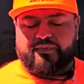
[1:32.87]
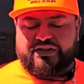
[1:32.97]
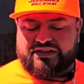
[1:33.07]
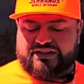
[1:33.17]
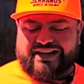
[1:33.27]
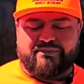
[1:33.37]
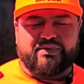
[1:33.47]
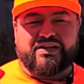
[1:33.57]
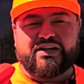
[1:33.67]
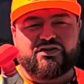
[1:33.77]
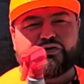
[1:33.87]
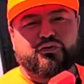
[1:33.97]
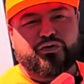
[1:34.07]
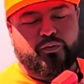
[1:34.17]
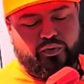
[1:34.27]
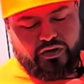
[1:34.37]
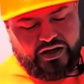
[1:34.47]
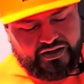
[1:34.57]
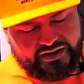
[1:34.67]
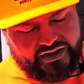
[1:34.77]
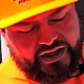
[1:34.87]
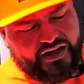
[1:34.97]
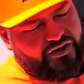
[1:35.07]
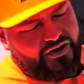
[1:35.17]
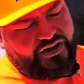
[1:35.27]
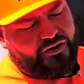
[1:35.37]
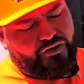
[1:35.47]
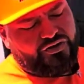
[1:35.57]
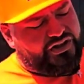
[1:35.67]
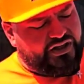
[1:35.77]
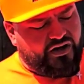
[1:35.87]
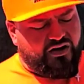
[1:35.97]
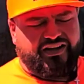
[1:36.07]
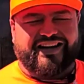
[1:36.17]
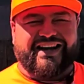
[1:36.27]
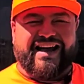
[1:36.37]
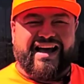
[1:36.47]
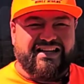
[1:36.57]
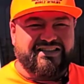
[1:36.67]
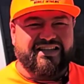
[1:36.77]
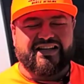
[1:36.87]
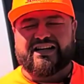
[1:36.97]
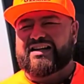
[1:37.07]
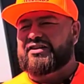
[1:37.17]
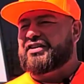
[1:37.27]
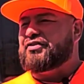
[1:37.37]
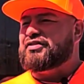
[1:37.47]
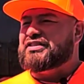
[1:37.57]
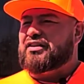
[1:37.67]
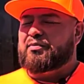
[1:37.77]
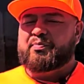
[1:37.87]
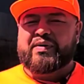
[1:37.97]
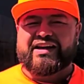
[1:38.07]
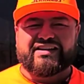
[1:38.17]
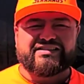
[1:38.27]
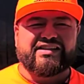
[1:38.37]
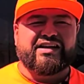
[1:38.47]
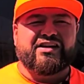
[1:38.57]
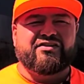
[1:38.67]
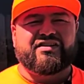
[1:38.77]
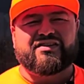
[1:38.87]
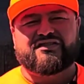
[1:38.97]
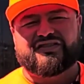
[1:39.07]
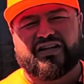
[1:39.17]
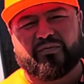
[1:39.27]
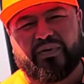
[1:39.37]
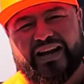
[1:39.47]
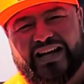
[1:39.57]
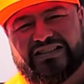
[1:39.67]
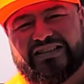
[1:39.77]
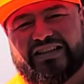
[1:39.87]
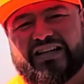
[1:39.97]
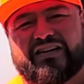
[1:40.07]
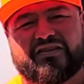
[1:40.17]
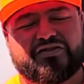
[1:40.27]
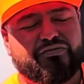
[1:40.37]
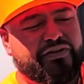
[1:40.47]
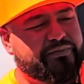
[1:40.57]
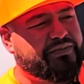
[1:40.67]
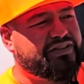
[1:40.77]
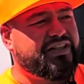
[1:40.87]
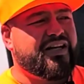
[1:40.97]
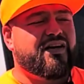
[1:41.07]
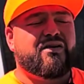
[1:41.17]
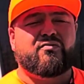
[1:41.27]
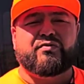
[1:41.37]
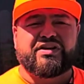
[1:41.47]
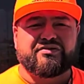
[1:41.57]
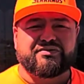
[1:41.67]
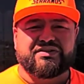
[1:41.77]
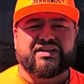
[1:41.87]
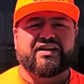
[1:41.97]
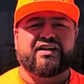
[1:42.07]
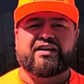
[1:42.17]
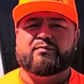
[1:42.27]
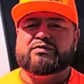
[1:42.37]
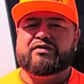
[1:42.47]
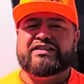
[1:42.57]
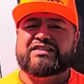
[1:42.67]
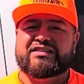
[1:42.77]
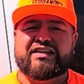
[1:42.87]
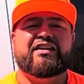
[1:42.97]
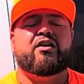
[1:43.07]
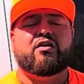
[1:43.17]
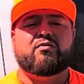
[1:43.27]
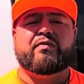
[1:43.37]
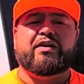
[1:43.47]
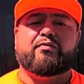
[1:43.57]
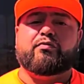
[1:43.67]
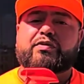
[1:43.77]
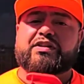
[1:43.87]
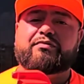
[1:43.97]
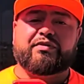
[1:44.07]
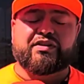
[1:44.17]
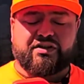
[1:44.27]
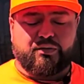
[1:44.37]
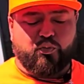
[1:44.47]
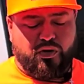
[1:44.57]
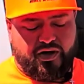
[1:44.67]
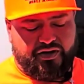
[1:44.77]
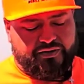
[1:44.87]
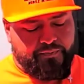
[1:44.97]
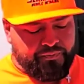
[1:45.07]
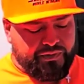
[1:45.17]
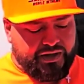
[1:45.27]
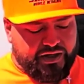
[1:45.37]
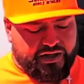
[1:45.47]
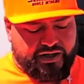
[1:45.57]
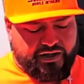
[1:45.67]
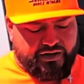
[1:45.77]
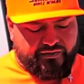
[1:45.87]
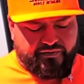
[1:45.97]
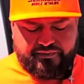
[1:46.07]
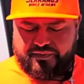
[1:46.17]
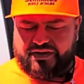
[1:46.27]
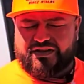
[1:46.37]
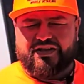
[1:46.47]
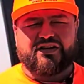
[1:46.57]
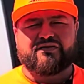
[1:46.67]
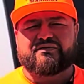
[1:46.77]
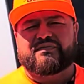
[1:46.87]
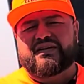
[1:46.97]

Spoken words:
This is a pH neutral product. You can use it on glass, you can use it on paint, you can use it on plastic, on trims, wheels. So this is an all-around really good product. You know,